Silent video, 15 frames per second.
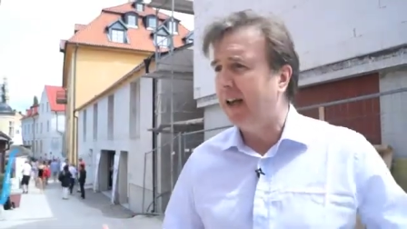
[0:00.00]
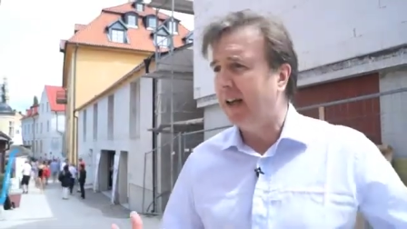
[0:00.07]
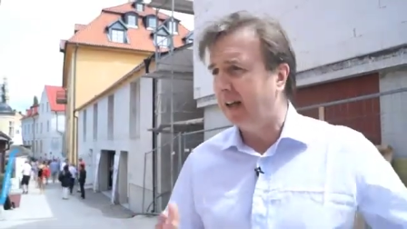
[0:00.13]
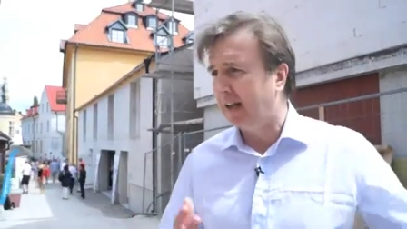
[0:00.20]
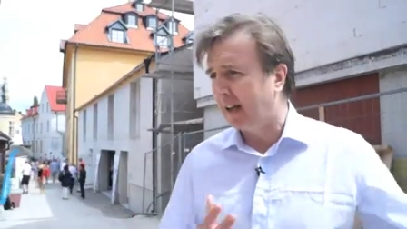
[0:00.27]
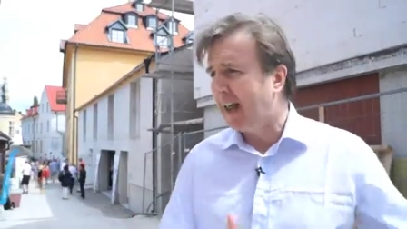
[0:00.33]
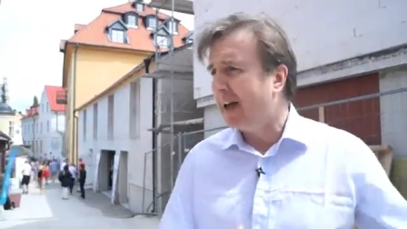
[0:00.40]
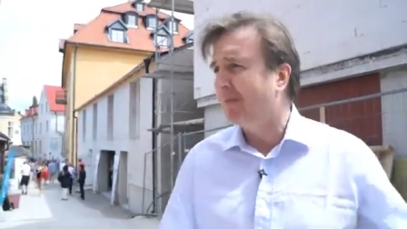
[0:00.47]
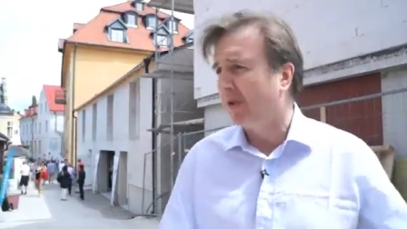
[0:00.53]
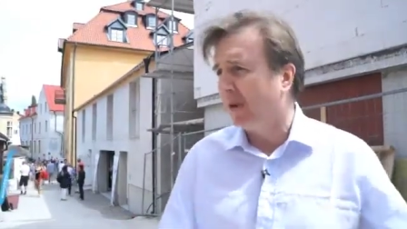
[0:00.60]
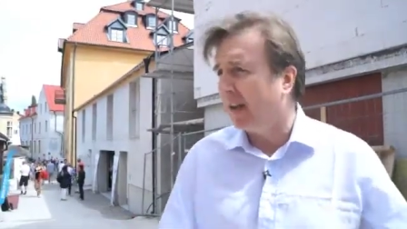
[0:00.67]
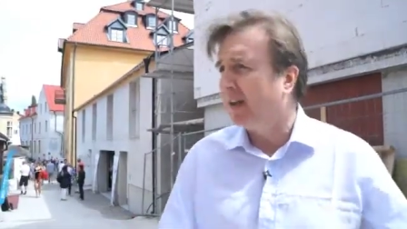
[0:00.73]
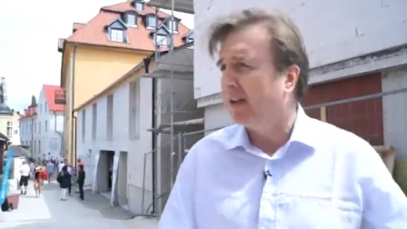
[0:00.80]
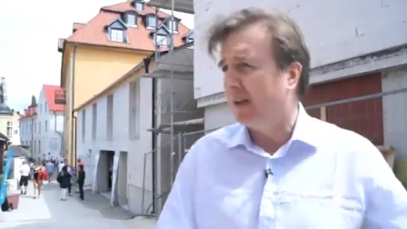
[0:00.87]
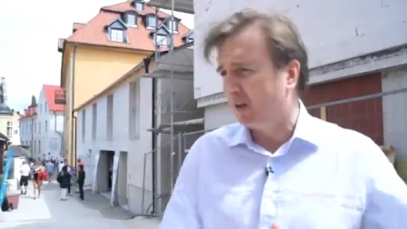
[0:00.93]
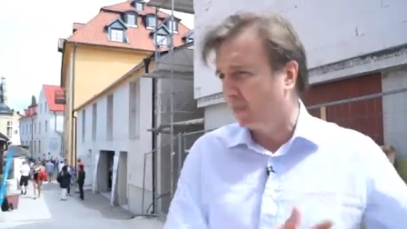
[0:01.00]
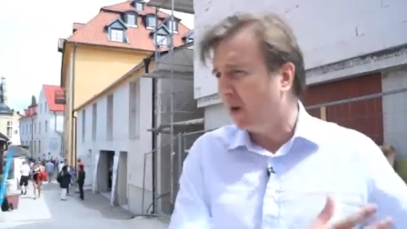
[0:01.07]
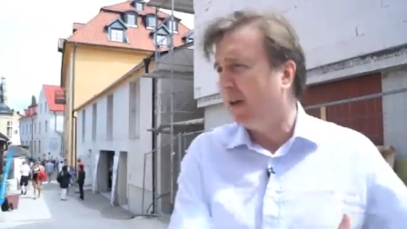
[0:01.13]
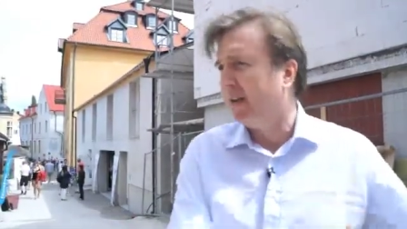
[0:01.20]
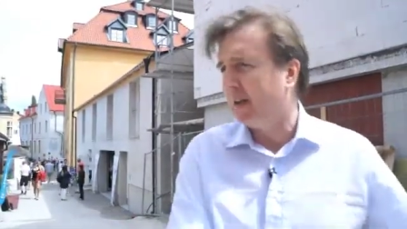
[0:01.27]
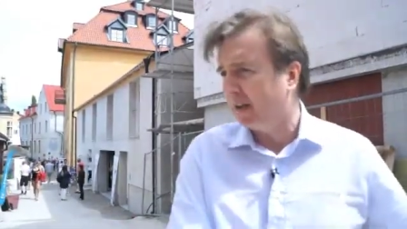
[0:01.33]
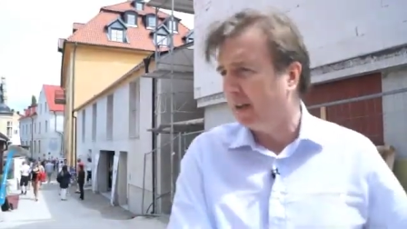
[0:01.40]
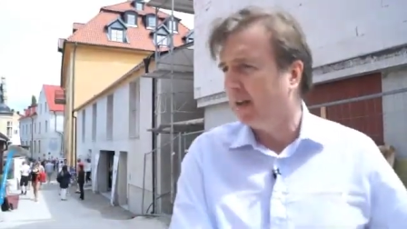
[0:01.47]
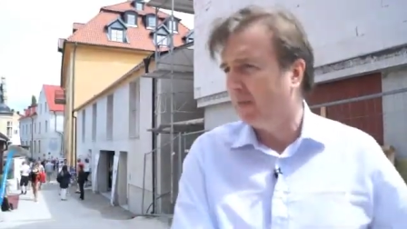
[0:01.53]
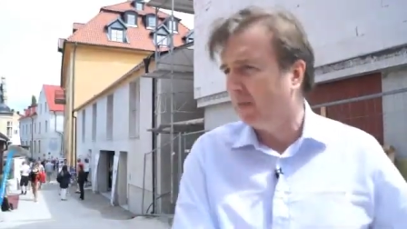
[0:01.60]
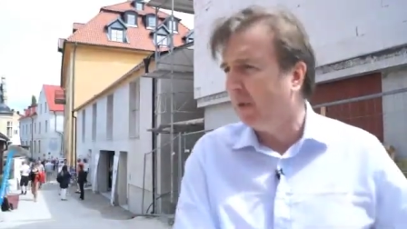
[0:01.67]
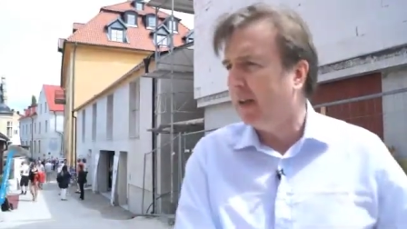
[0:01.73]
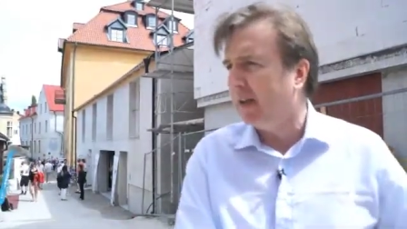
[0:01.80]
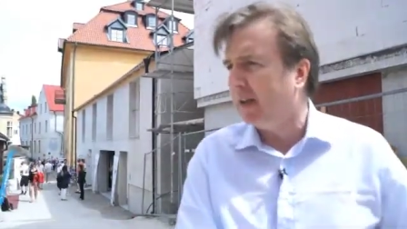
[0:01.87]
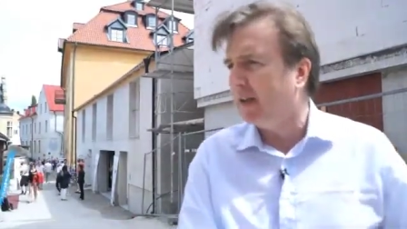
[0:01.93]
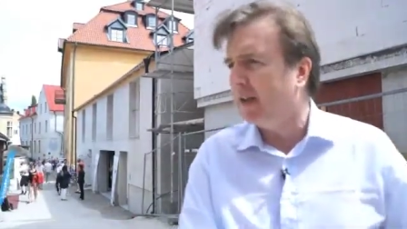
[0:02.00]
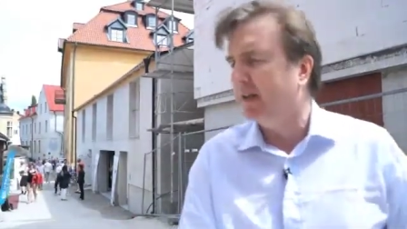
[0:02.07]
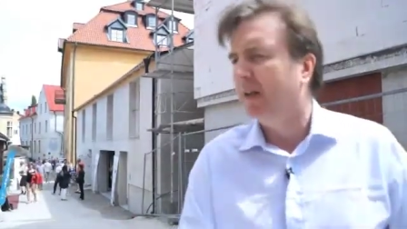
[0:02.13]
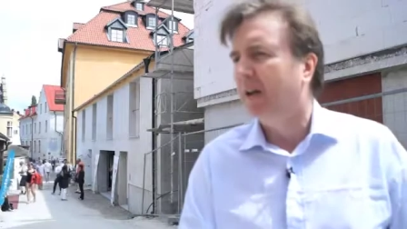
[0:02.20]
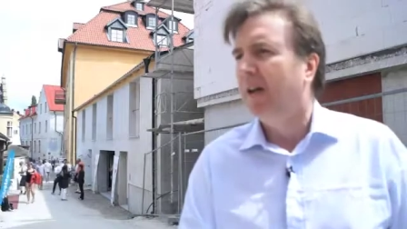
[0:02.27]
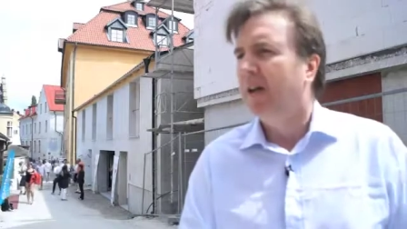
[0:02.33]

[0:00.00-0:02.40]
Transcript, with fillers: it collaborates as well as it competes.